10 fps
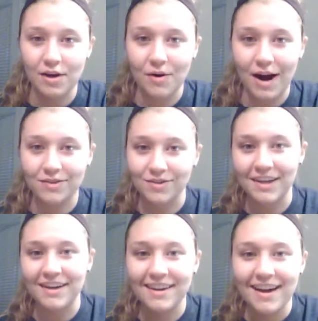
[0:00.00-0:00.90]

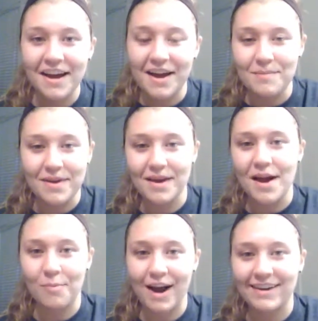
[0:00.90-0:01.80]
actually be
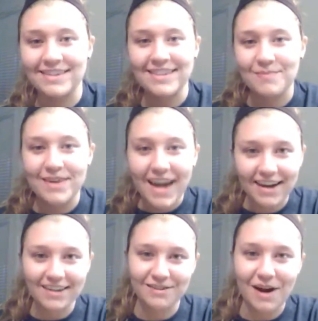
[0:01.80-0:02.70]
a practicing PA,
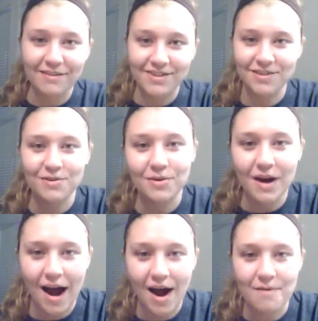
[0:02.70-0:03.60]
because you have to
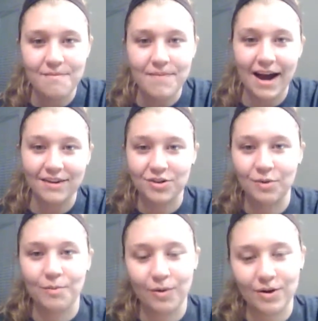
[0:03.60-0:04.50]
pass
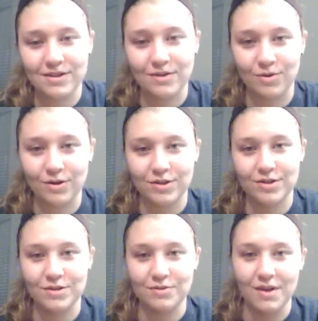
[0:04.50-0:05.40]
your boards in order
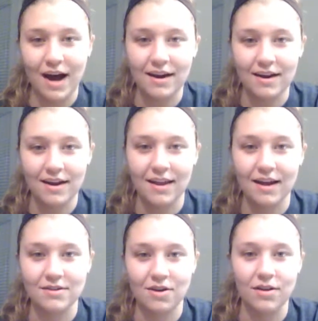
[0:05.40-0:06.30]
to do that, and
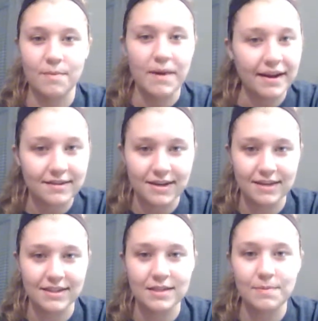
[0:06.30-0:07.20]
that's called the PANCE
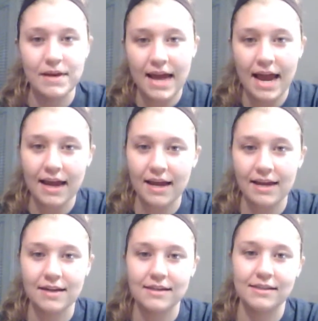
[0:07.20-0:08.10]
test. It's
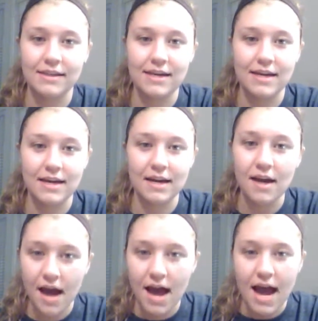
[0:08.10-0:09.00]
PANCE,
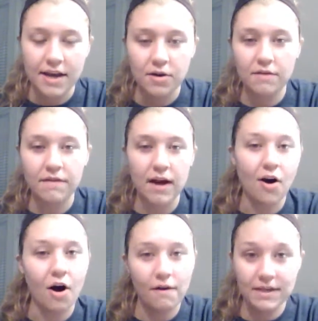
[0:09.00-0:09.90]
and you can find
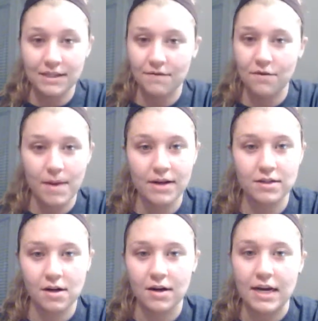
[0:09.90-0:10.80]
all of this
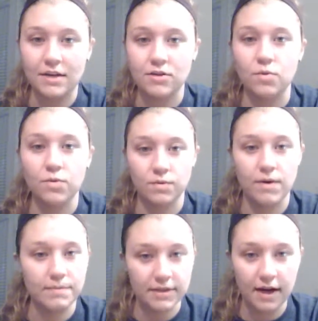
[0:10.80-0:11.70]
information on each school's
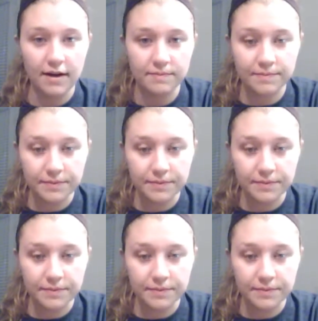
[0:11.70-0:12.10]
website.